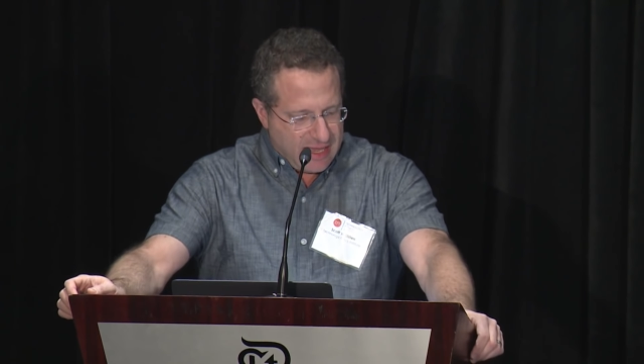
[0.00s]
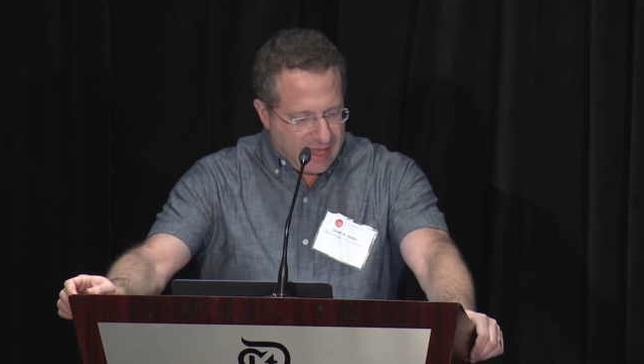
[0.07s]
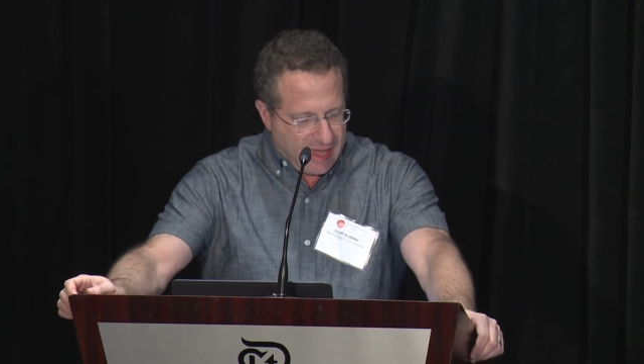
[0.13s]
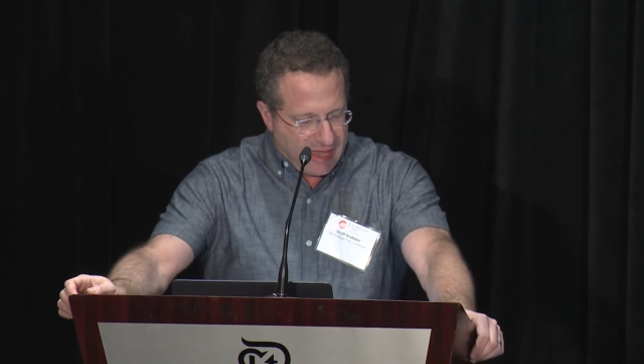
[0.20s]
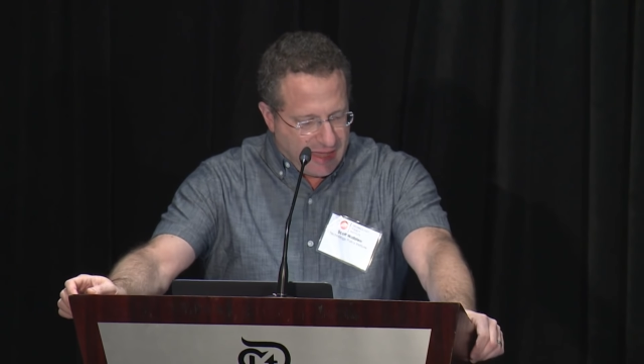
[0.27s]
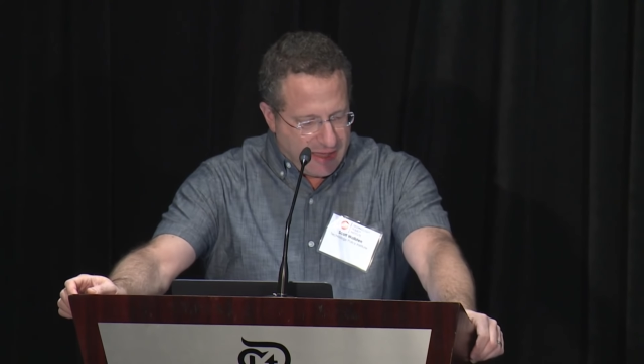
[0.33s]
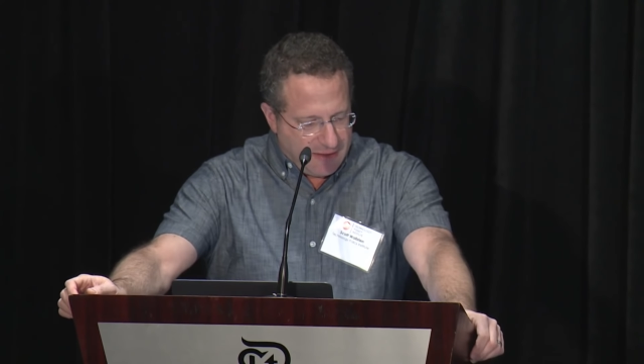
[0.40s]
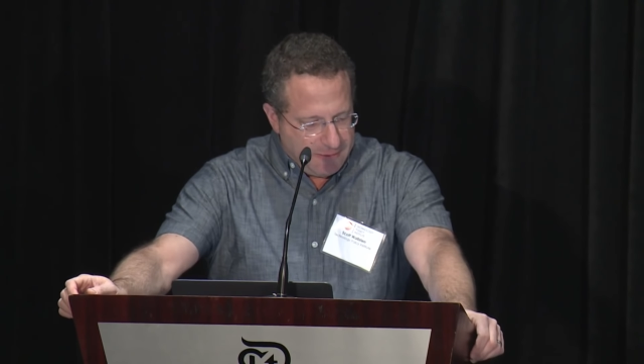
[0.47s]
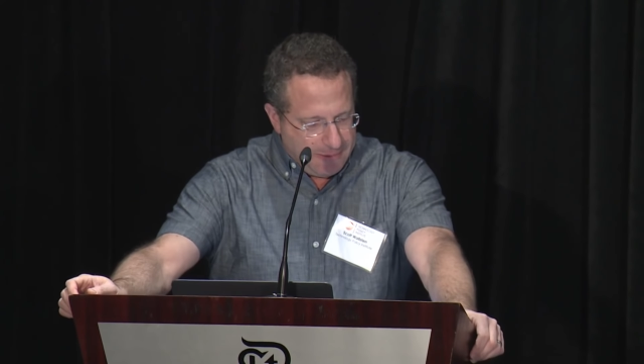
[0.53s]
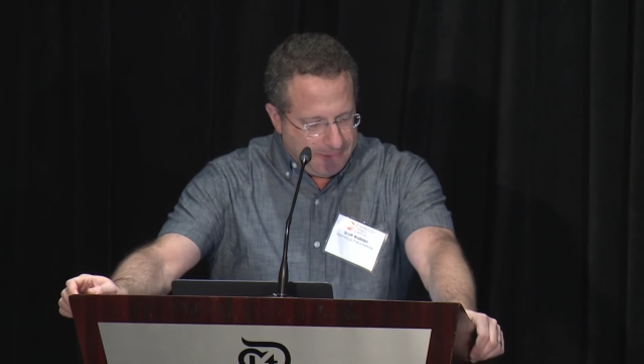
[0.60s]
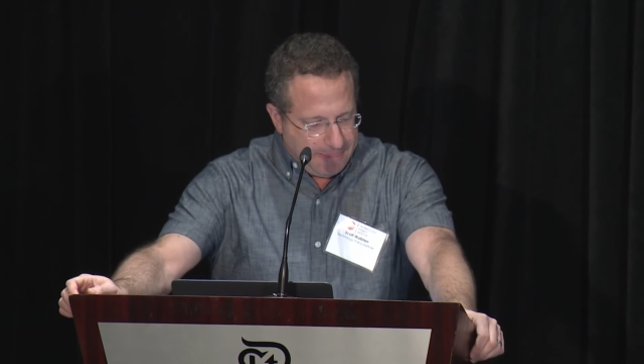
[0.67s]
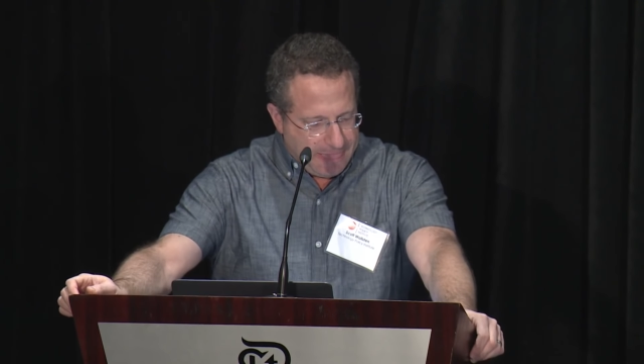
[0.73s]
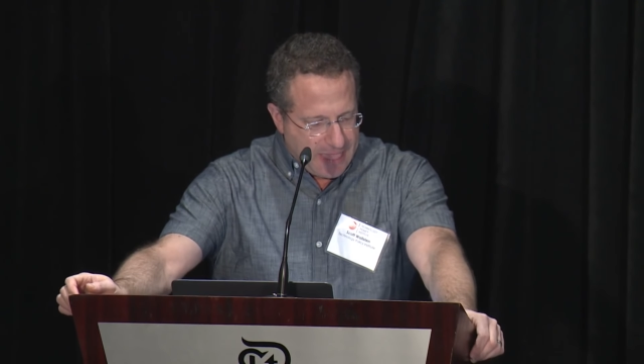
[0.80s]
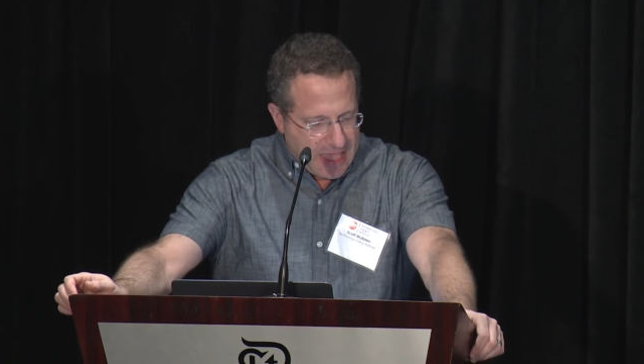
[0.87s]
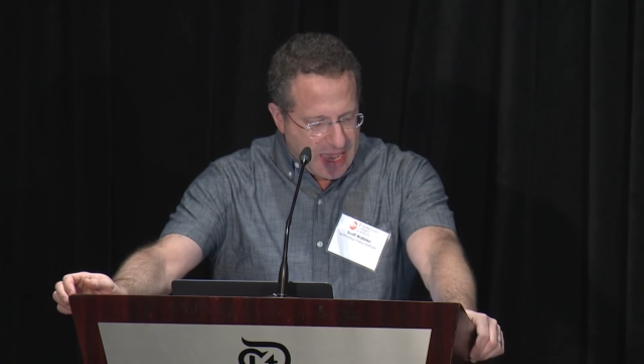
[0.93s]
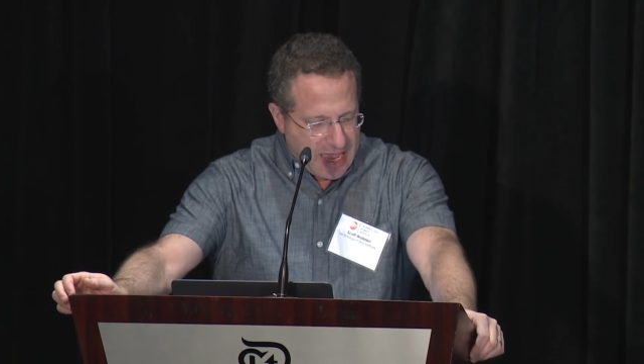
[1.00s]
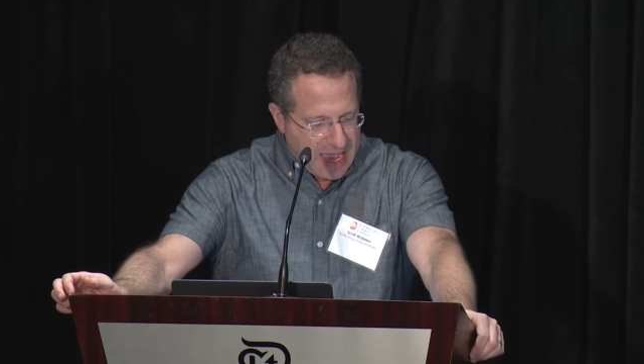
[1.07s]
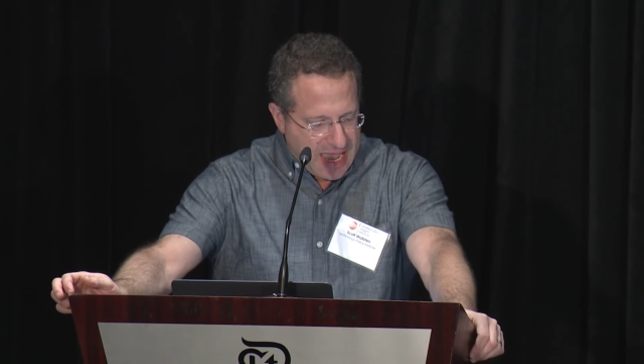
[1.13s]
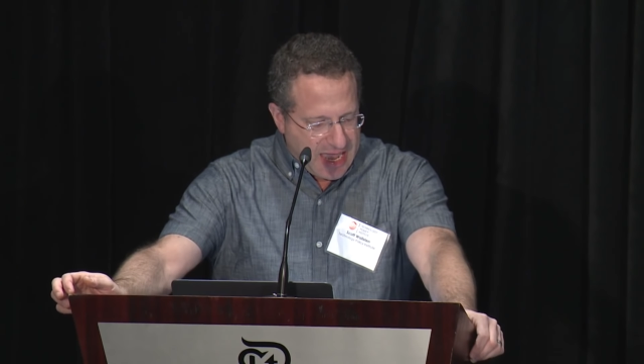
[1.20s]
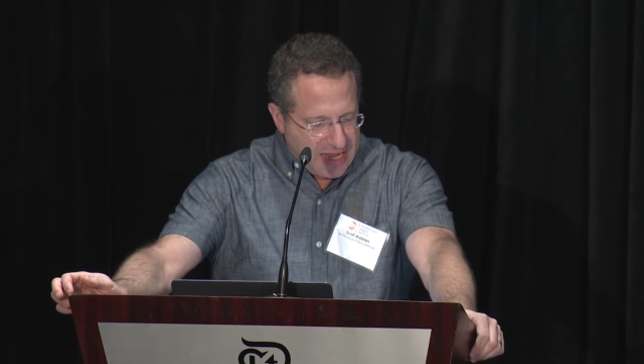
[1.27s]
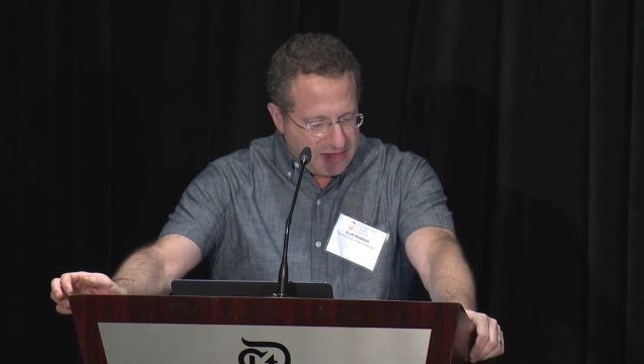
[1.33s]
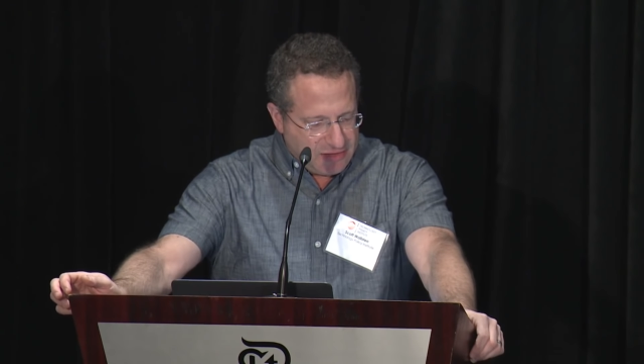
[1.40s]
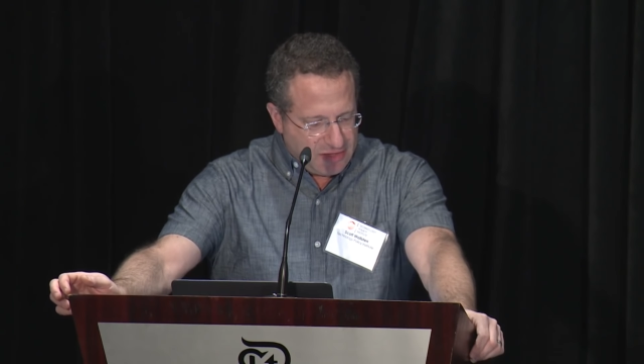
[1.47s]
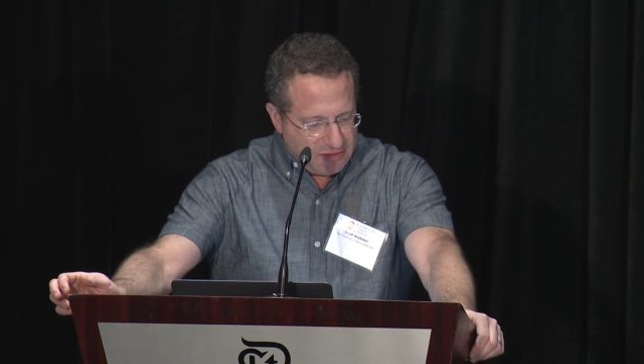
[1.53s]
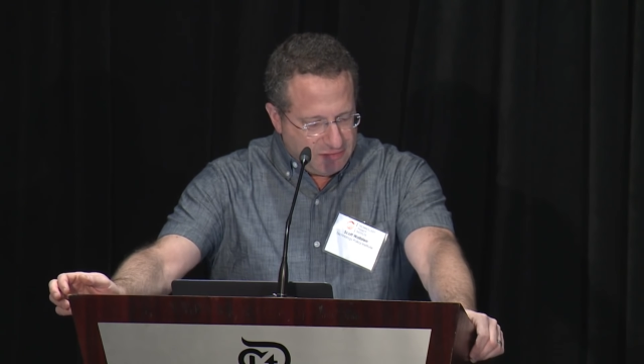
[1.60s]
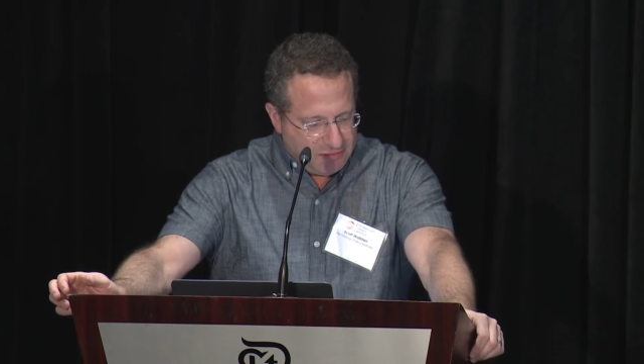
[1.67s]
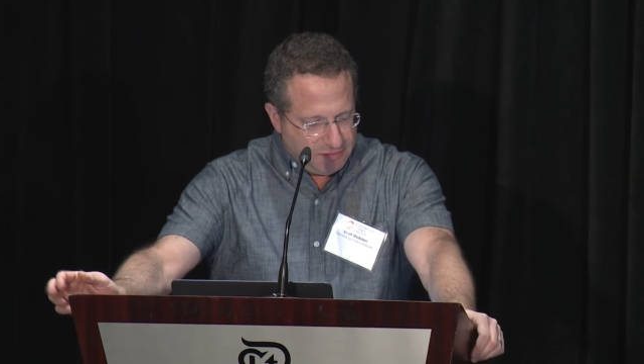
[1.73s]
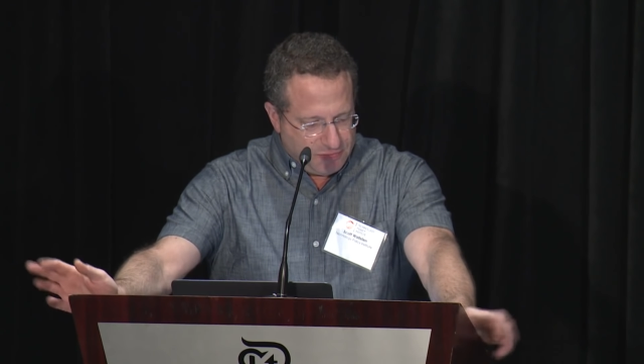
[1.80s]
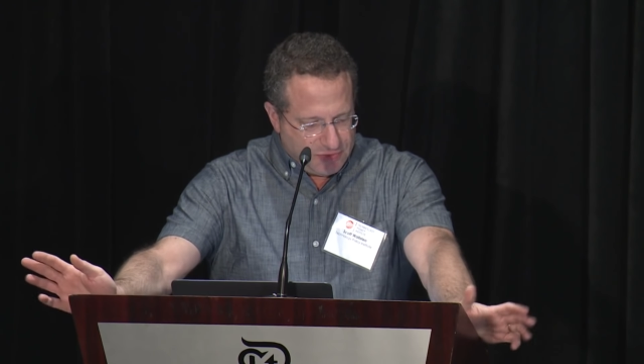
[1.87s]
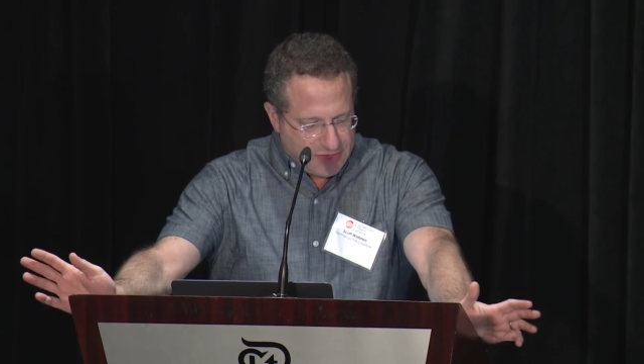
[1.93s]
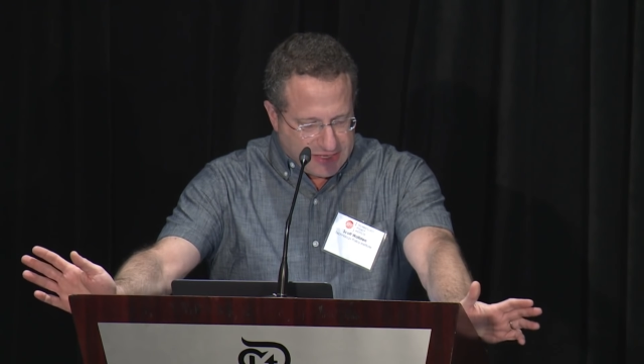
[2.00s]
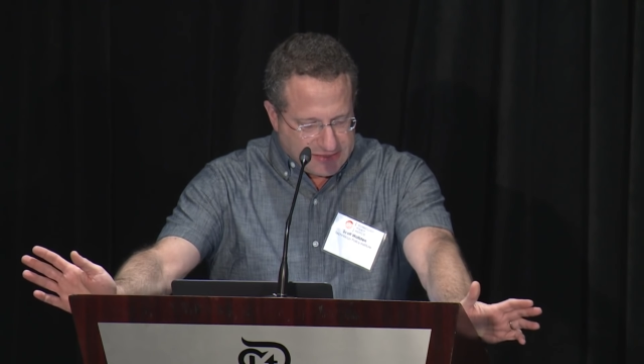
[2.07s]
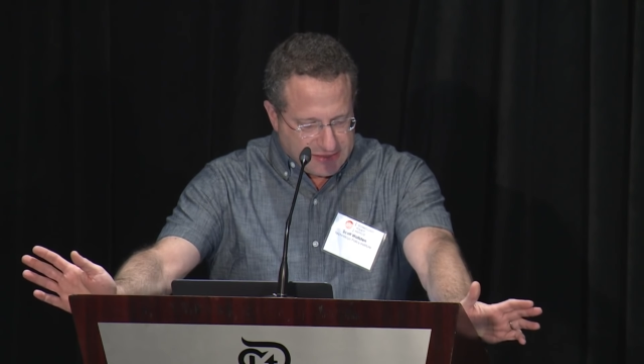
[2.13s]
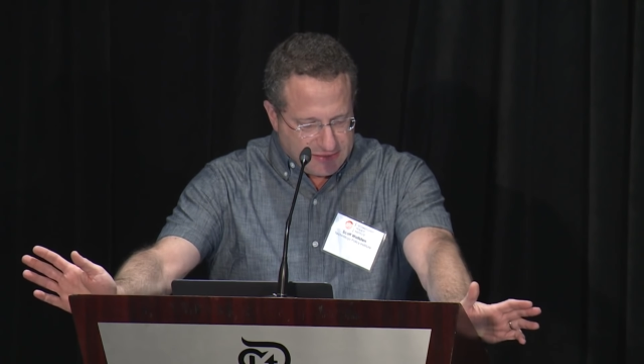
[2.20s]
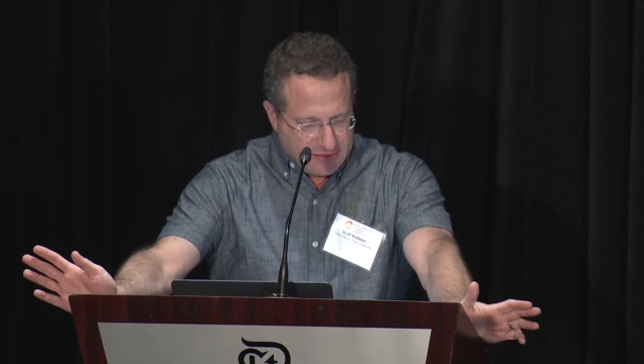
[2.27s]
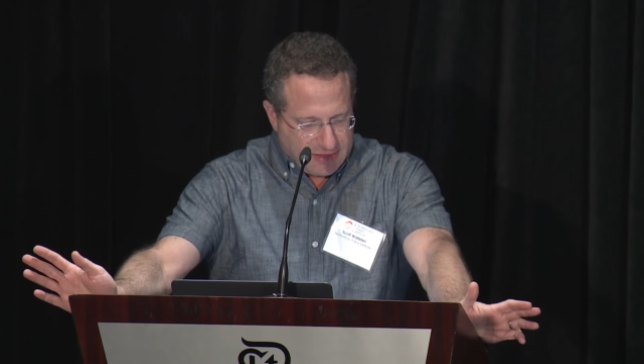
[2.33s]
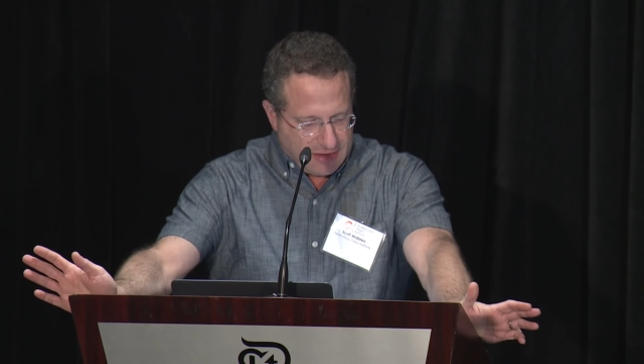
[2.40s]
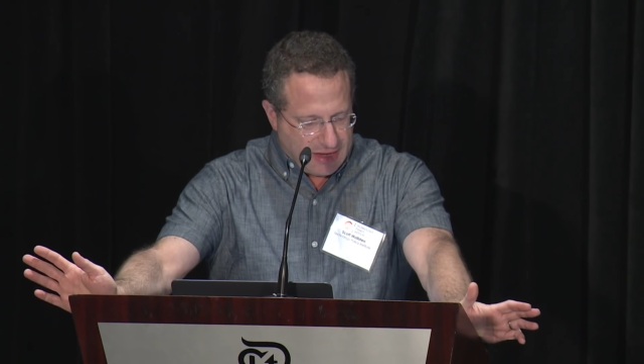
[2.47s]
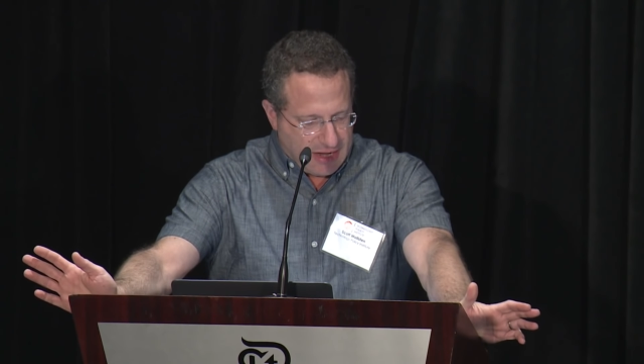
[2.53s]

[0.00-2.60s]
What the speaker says: And just